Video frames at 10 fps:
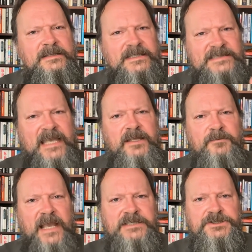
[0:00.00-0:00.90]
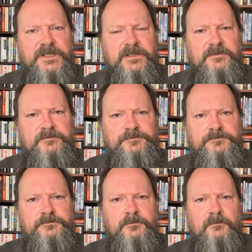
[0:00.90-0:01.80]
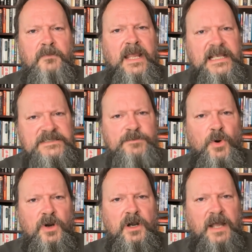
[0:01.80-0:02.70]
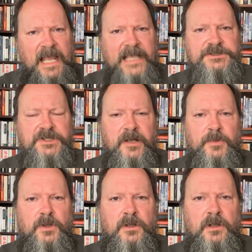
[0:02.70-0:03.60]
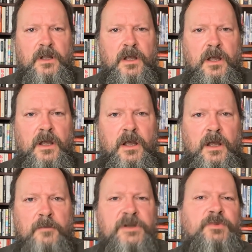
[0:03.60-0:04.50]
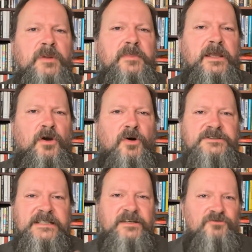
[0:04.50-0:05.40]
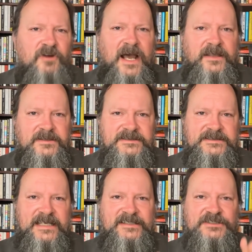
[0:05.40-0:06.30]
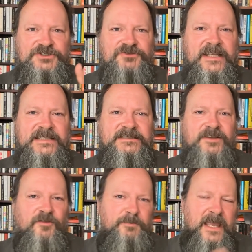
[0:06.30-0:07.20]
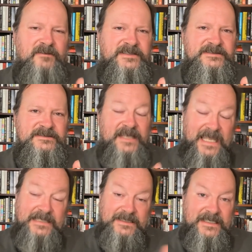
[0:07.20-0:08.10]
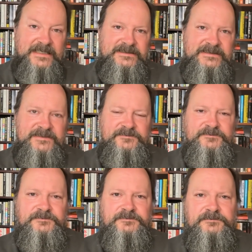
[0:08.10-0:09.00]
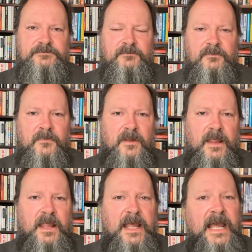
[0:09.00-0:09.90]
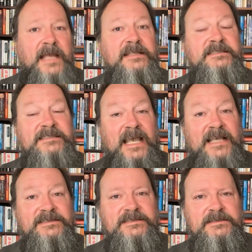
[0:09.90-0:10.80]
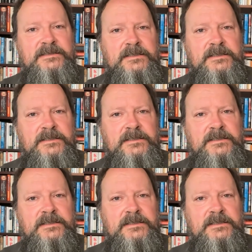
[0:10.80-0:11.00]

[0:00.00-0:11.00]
The second mention is more actionable. but will be causing riots in the streets of Paris, at least. And it says,